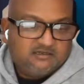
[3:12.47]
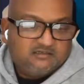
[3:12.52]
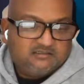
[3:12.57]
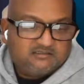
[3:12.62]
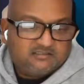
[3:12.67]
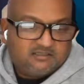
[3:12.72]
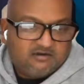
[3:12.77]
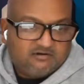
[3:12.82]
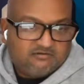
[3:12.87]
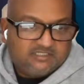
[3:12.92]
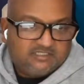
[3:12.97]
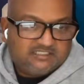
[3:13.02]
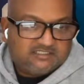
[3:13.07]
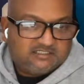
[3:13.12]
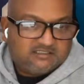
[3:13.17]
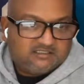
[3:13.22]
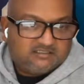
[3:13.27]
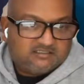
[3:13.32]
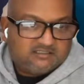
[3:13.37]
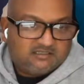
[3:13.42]
So
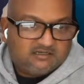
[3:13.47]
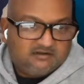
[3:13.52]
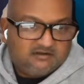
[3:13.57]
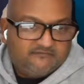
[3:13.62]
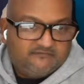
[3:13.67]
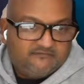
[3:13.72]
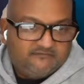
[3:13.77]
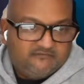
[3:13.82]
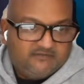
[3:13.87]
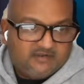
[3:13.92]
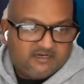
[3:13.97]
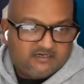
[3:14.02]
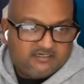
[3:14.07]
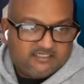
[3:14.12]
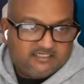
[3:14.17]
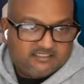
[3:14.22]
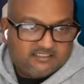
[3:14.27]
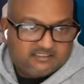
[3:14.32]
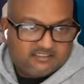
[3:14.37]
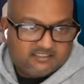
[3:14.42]
this is a
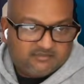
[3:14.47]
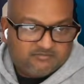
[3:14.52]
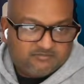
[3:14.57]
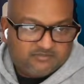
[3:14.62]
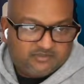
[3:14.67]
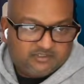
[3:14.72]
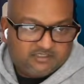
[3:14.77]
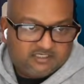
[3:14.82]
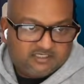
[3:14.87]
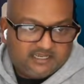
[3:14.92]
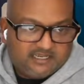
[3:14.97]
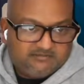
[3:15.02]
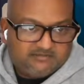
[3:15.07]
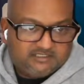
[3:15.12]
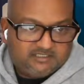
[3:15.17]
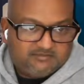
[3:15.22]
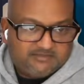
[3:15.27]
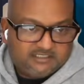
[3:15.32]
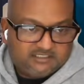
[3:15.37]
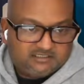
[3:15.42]
very simple
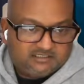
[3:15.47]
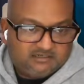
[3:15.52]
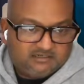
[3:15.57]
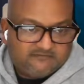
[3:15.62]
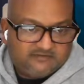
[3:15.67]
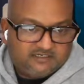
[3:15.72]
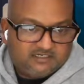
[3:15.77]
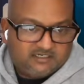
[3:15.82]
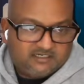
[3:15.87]
MCP server.